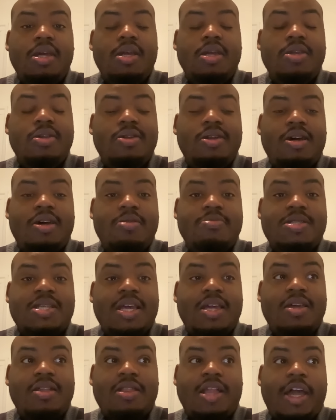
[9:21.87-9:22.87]
You know what I'm
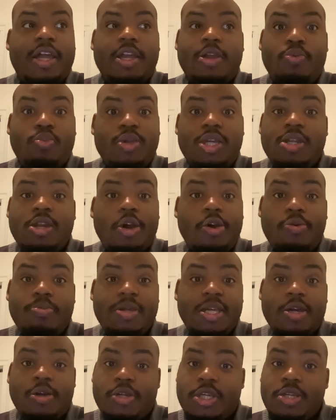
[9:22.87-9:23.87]
saying? Like, we know
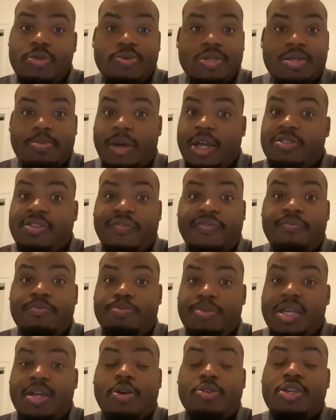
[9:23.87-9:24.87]

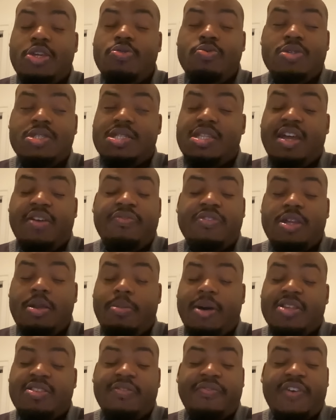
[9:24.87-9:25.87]
BLQ is definitely
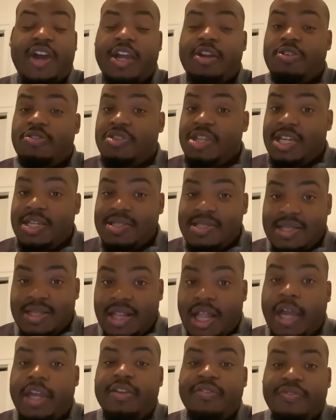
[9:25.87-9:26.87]
about the finer things in
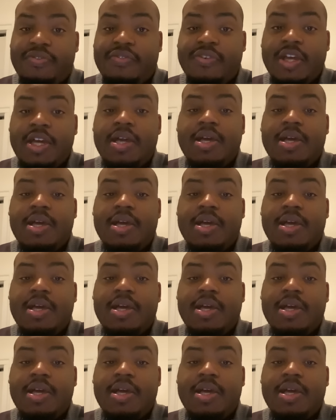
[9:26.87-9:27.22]
life.